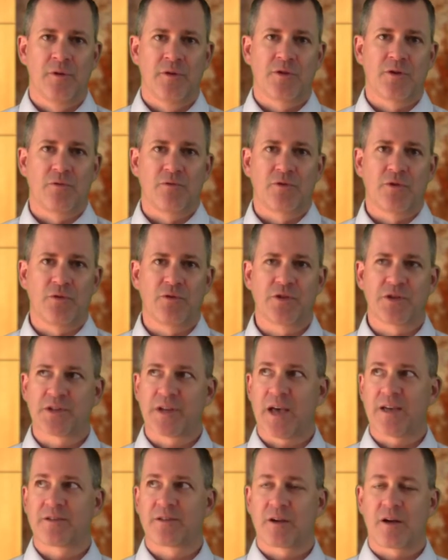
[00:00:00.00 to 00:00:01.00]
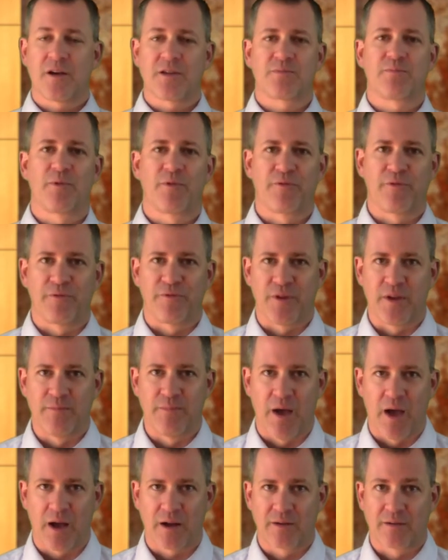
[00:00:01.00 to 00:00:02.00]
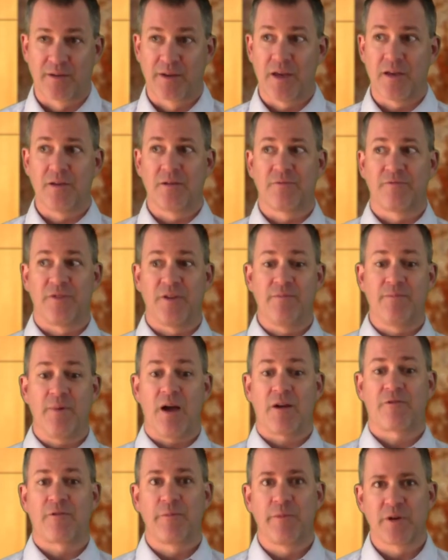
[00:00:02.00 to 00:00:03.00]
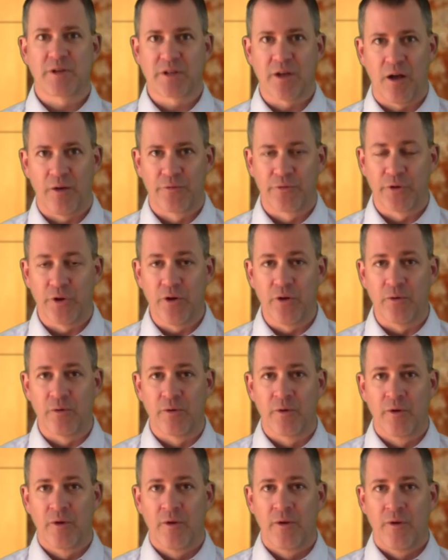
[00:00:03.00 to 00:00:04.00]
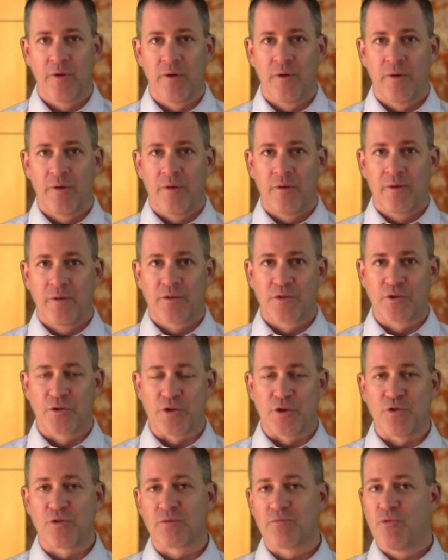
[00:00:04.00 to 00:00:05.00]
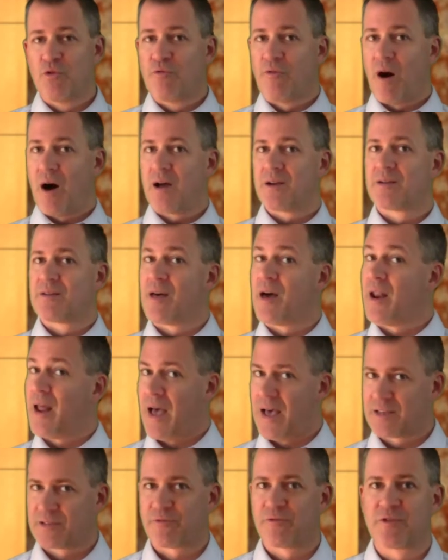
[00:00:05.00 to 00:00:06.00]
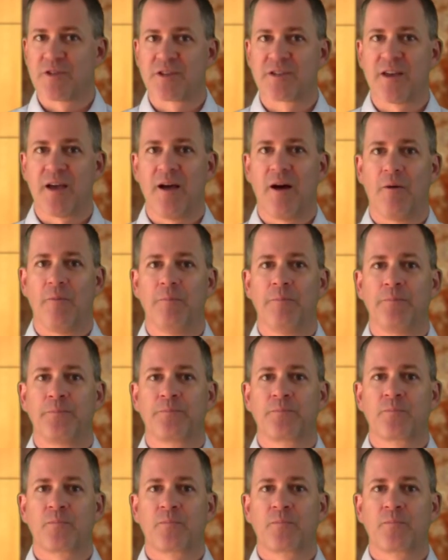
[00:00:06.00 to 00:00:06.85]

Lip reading: So don't just ask the customer for feedback. Get feedback from yourself too, so that you can move on to that ask for the sale.